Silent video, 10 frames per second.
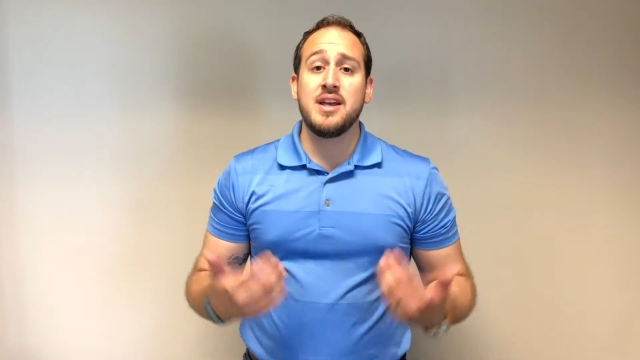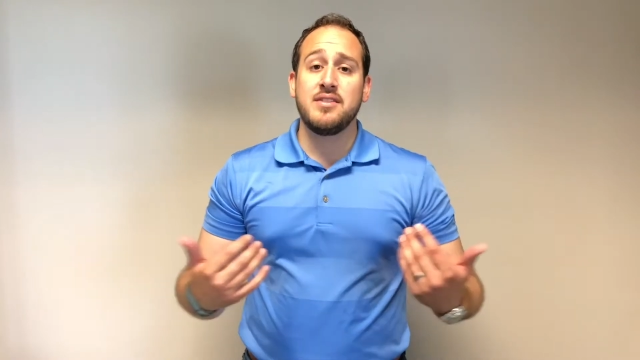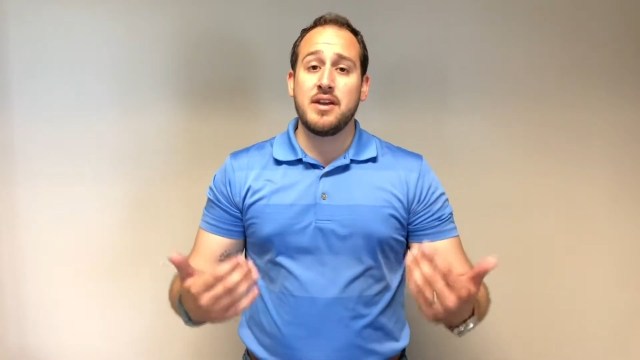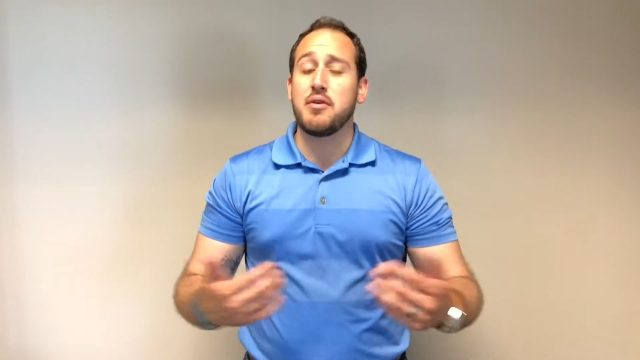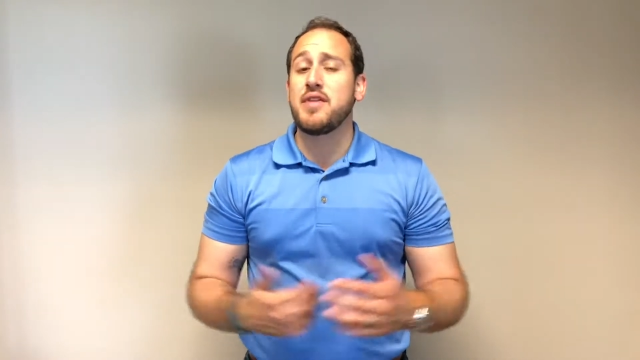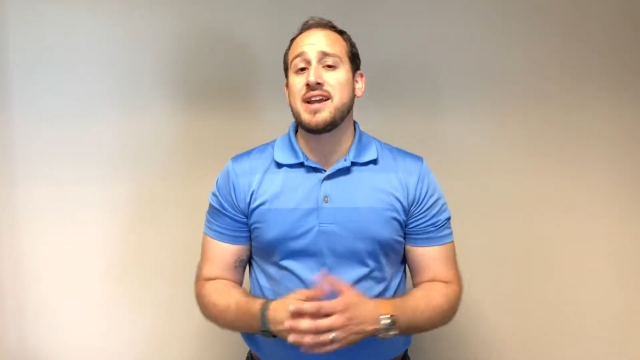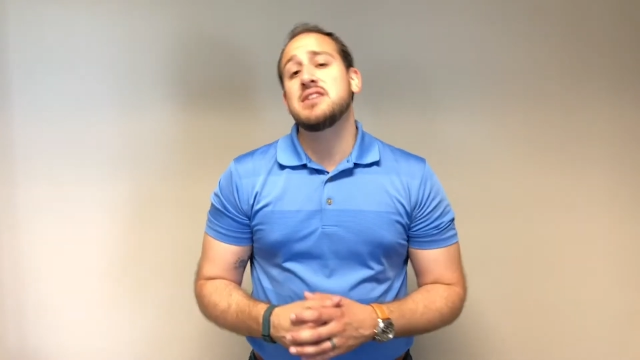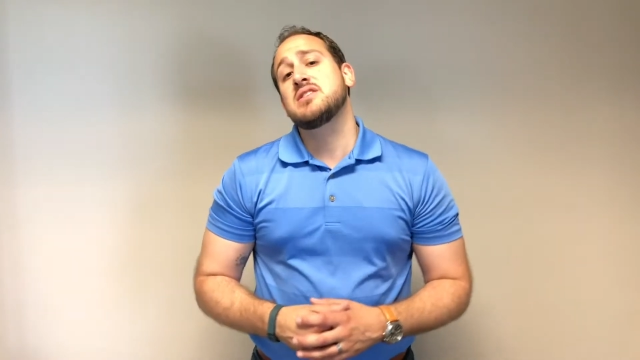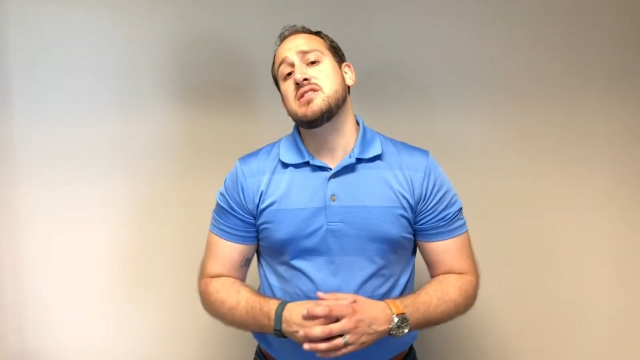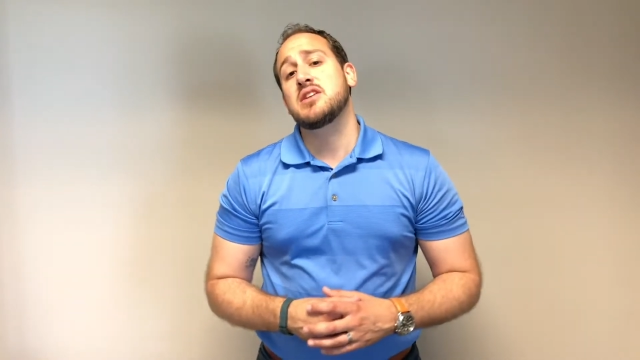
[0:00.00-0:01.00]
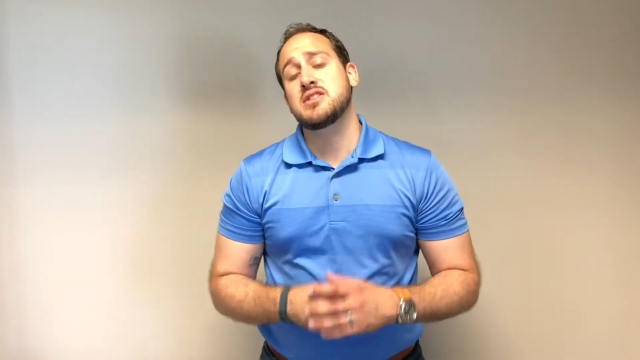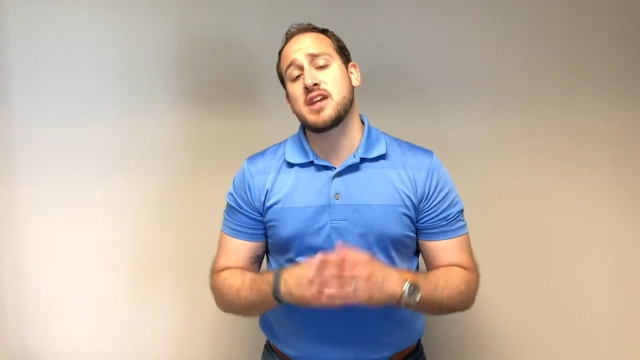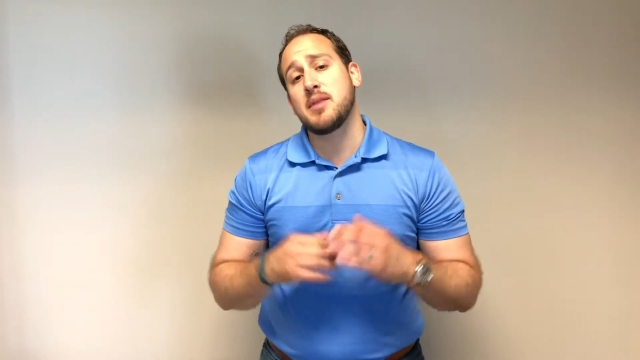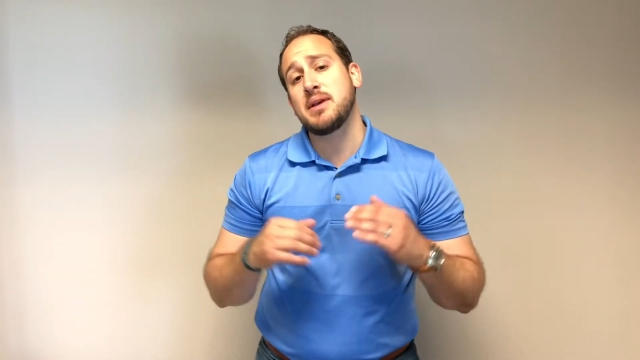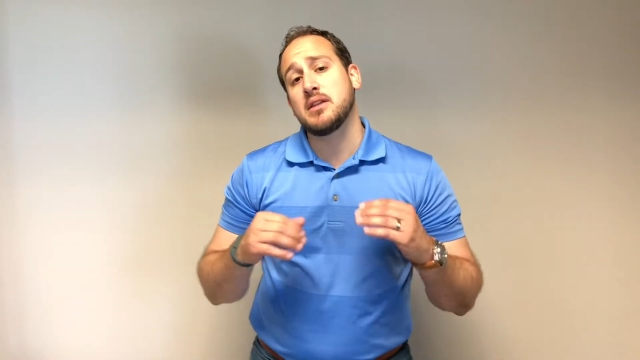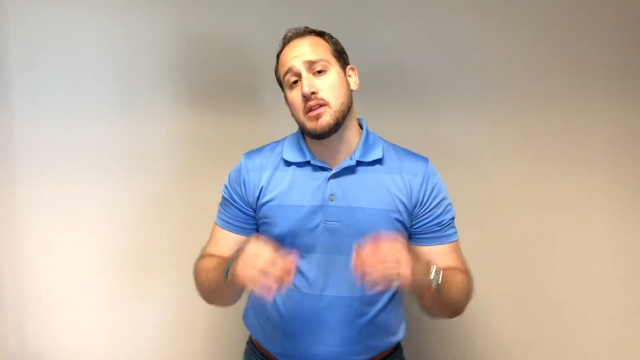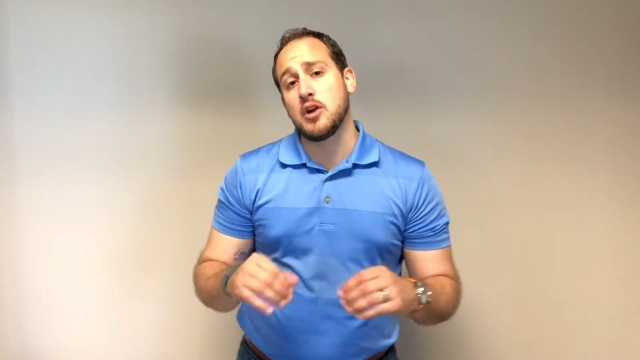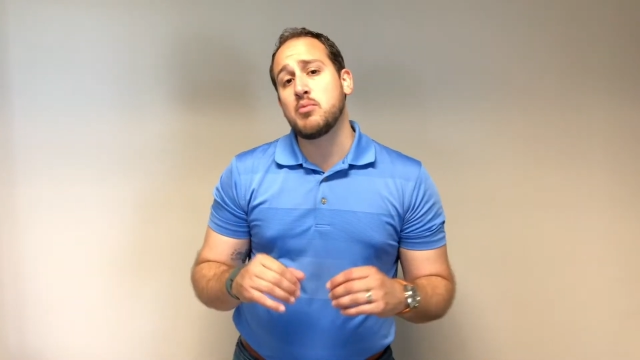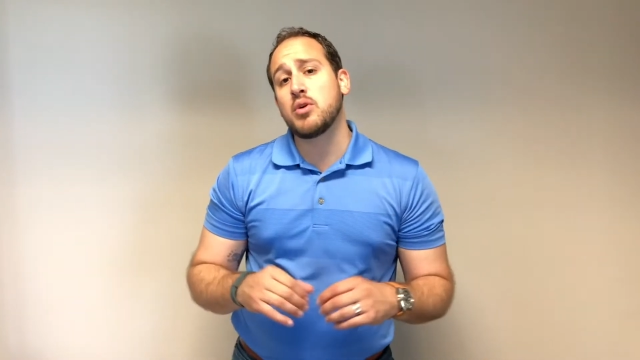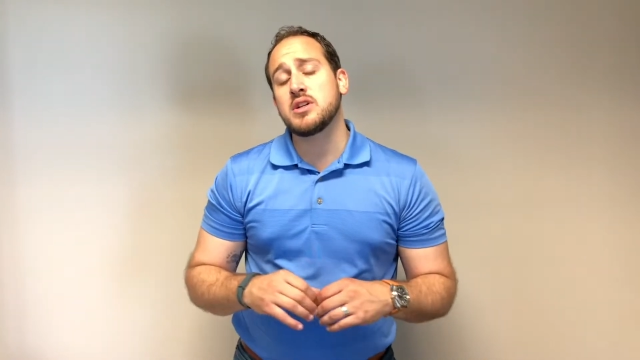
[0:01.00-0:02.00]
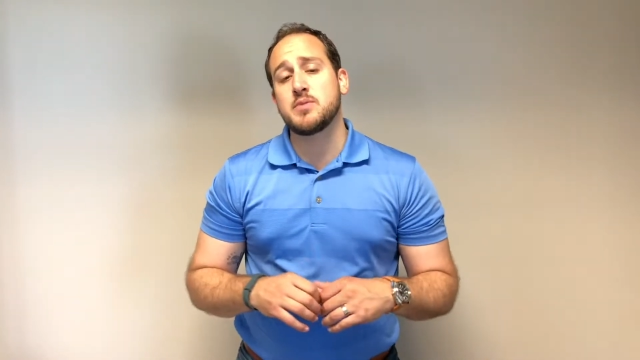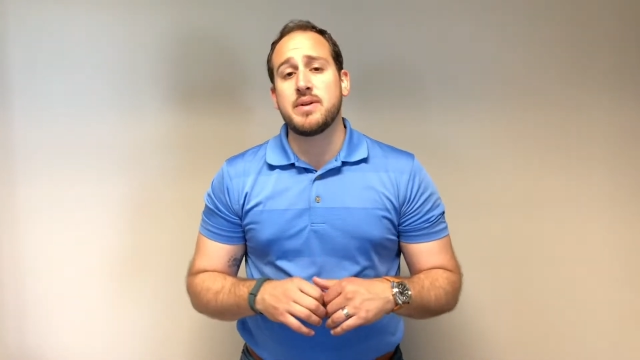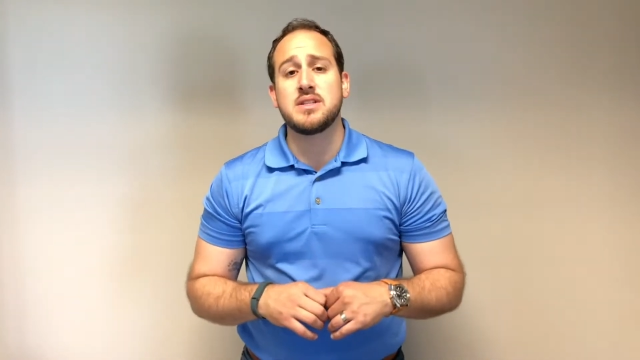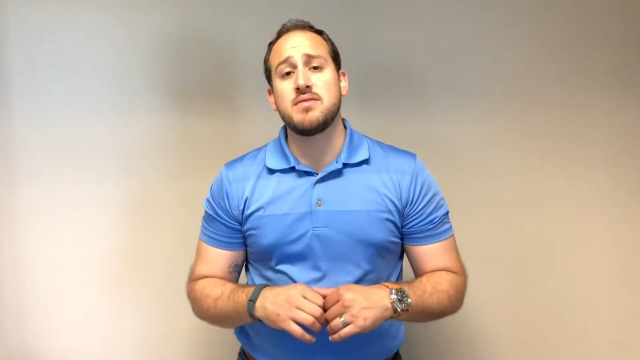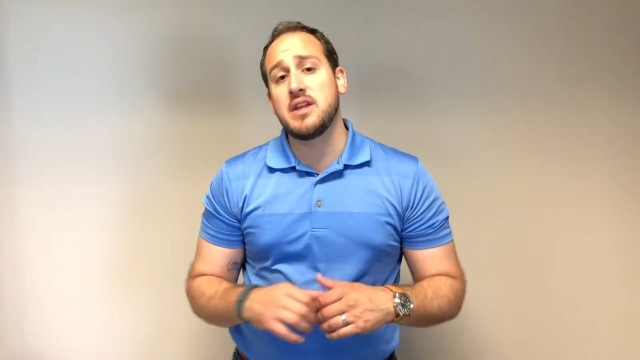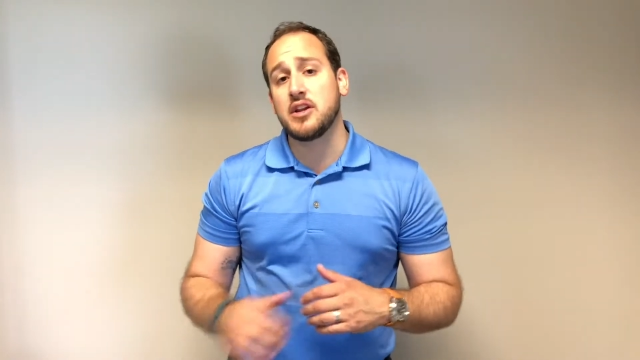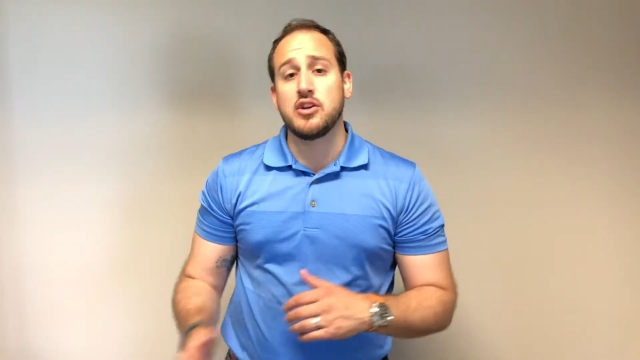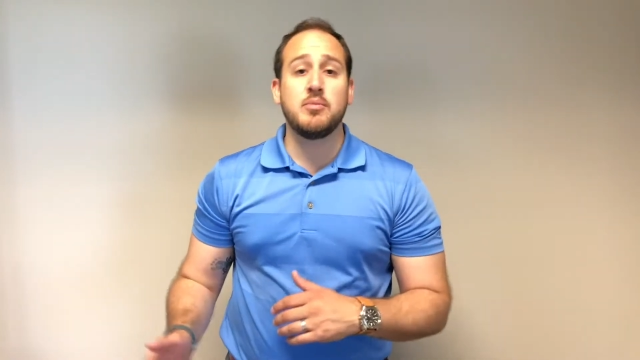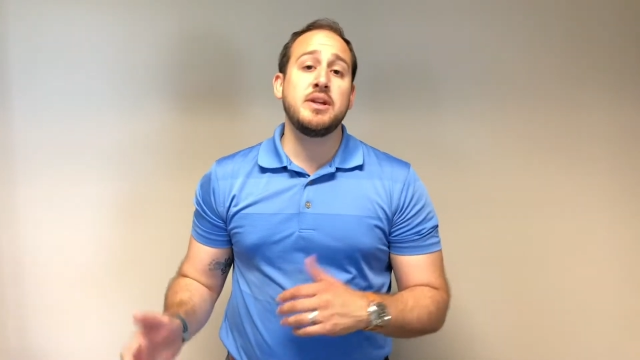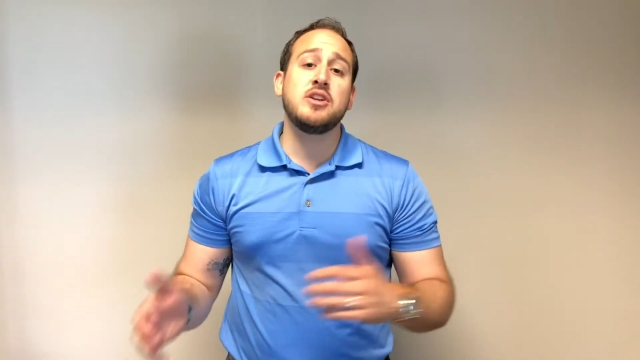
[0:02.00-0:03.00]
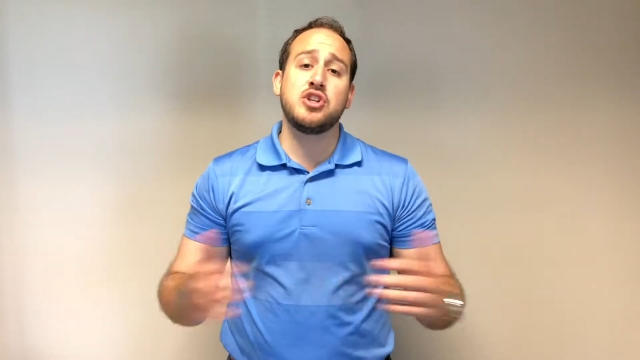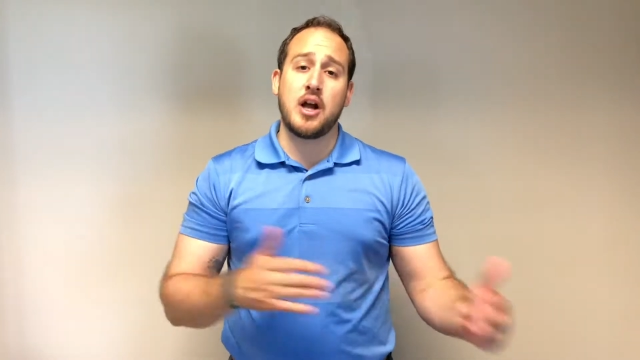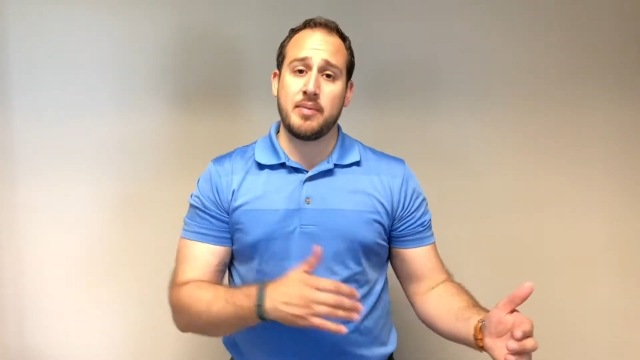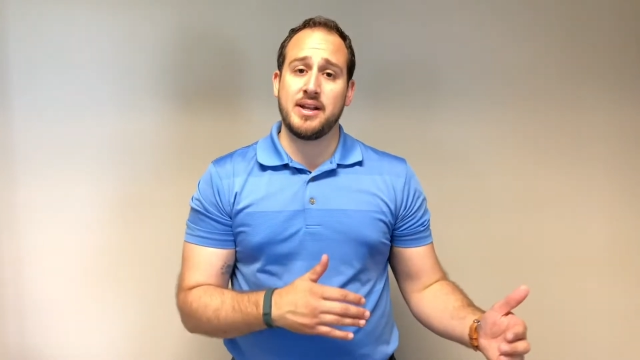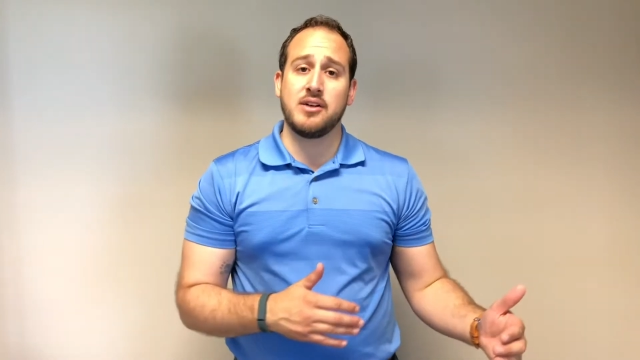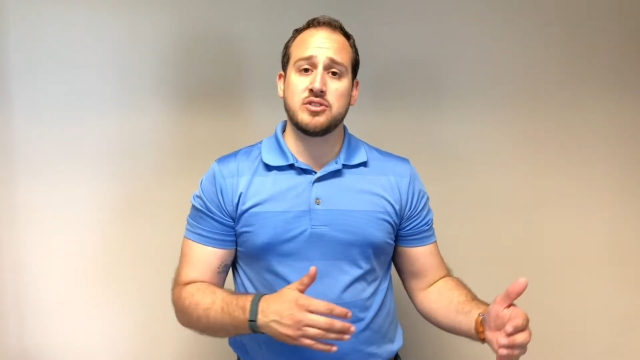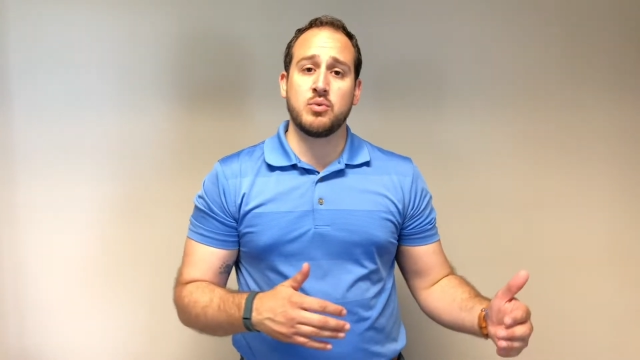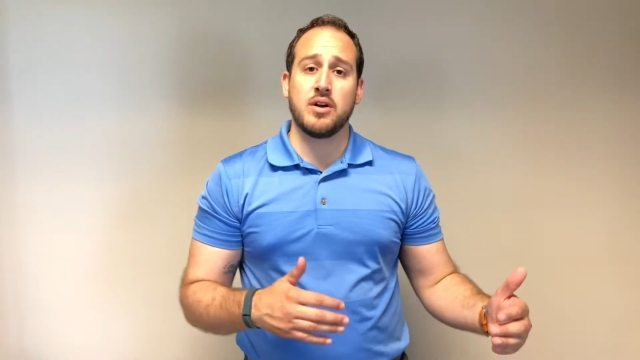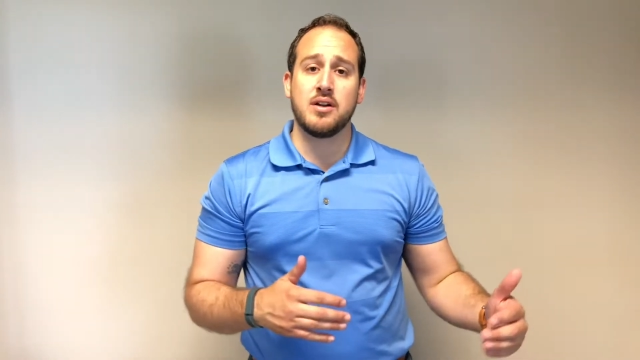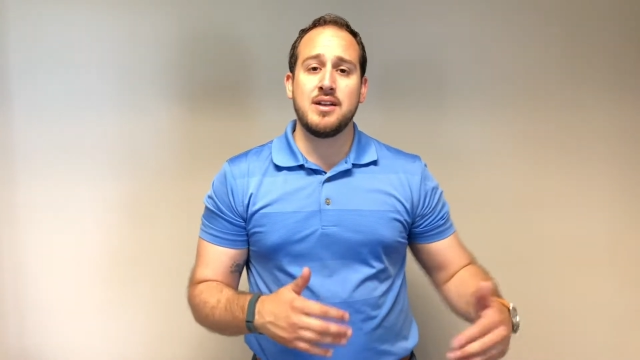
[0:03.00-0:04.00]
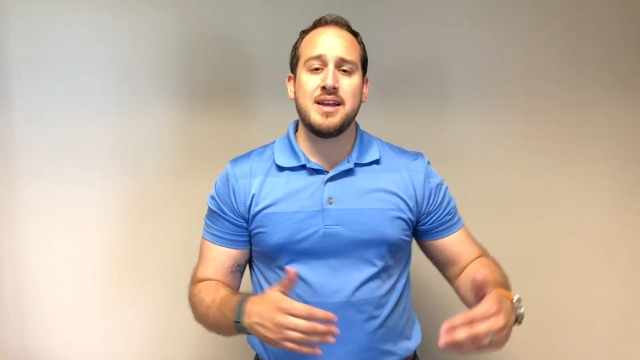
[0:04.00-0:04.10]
The other thing is it's going to be a little more expensive than it could be shopping elsewhere.